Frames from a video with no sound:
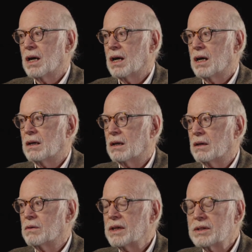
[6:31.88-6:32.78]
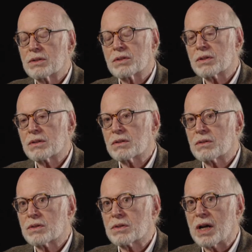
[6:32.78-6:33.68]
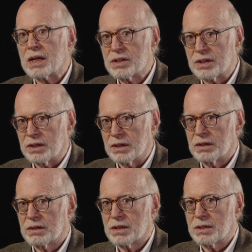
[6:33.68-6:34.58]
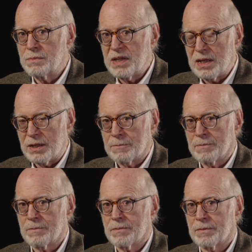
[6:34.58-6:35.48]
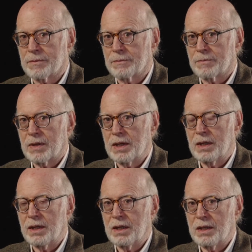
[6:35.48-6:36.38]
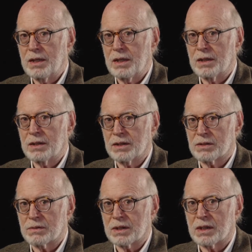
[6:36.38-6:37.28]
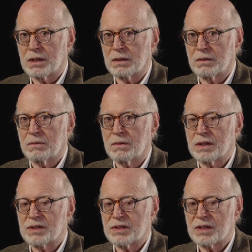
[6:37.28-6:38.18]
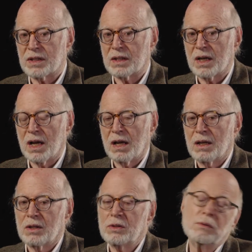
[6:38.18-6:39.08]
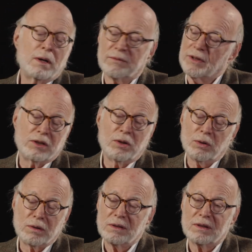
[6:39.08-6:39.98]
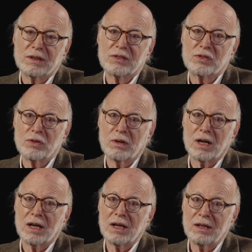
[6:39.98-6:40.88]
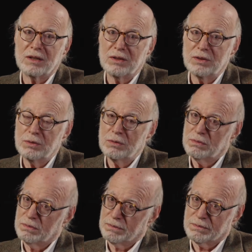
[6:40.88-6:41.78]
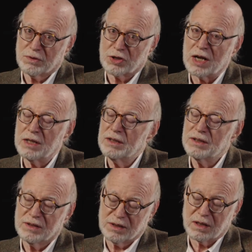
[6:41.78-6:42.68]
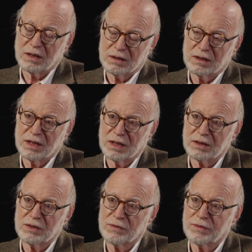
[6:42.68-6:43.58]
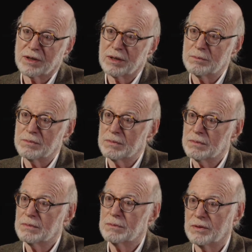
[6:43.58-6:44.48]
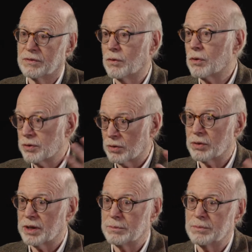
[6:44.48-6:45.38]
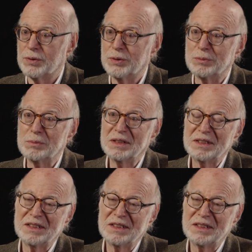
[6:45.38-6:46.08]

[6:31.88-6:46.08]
A great tragedy to me in this regard was that, you know, I'm very old, so I knew Chinese architects from before the Great Boom